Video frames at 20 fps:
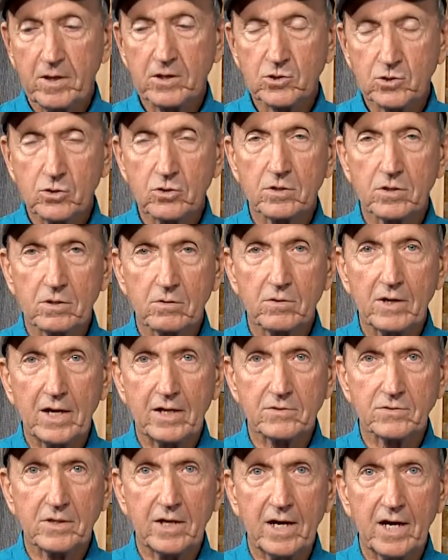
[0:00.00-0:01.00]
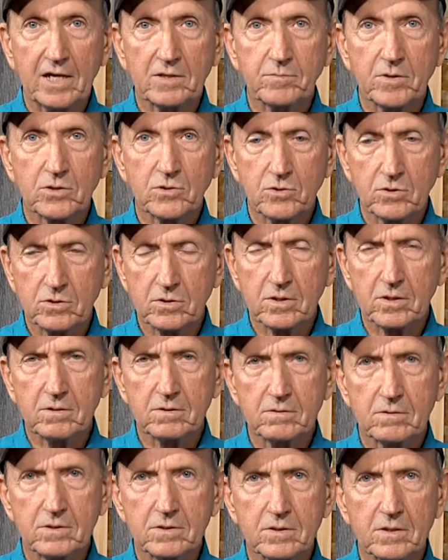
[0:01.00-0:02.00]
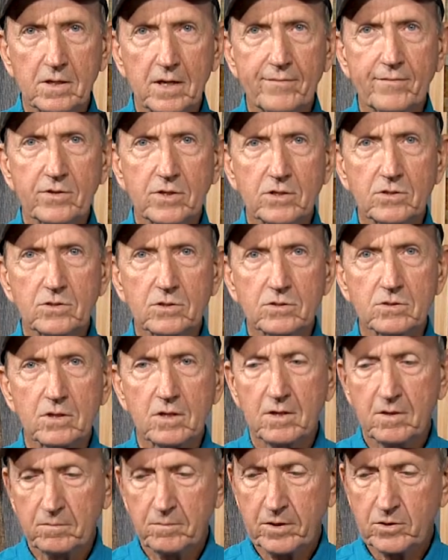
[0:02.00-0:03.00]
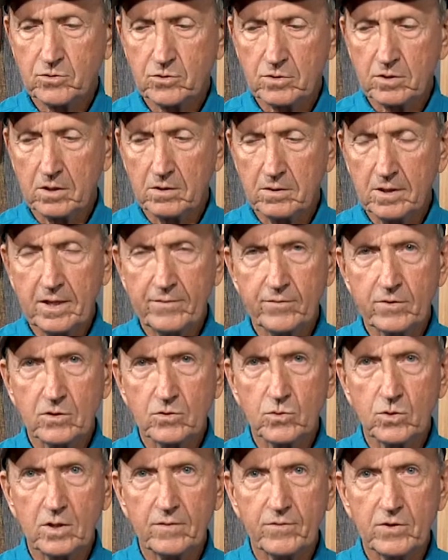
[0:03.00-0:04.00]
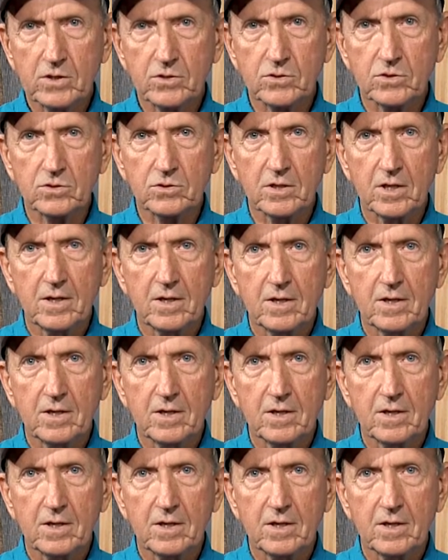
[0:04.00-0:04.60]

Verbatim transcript: Make sure they're the right size. Make sure they're is 11 inches. Make sure they're 11 or 12 inches.